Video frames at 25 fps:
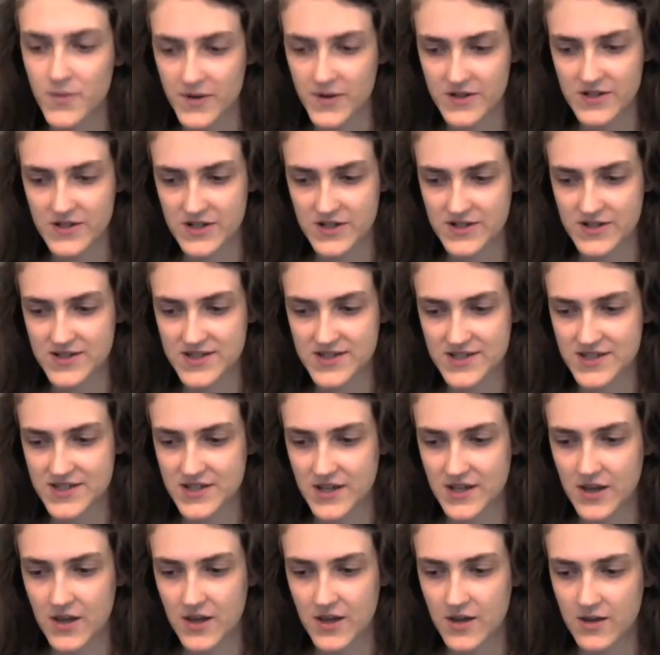but
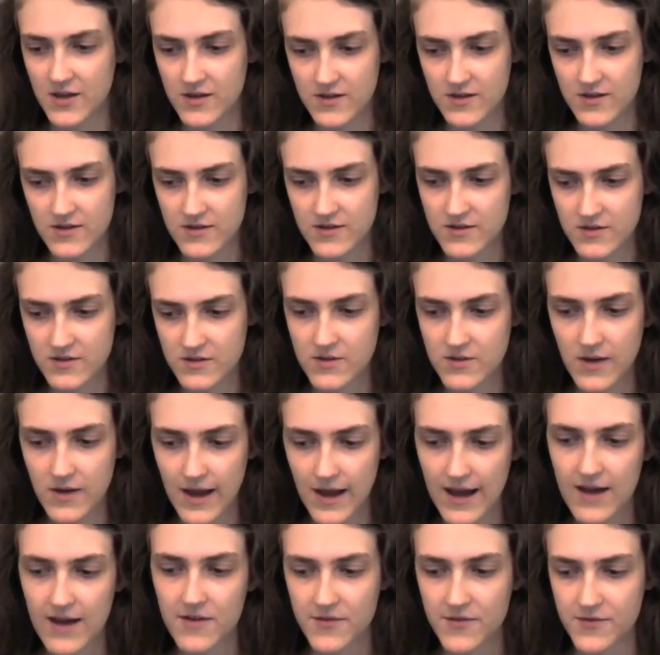just, you
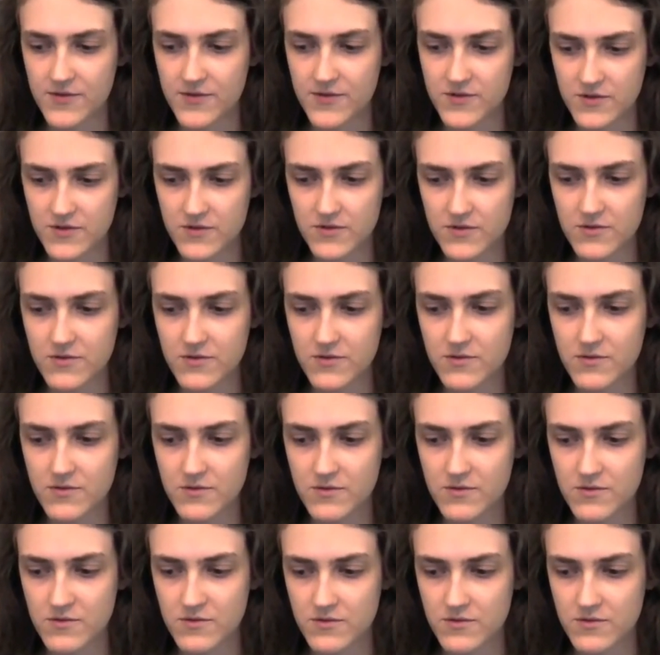have to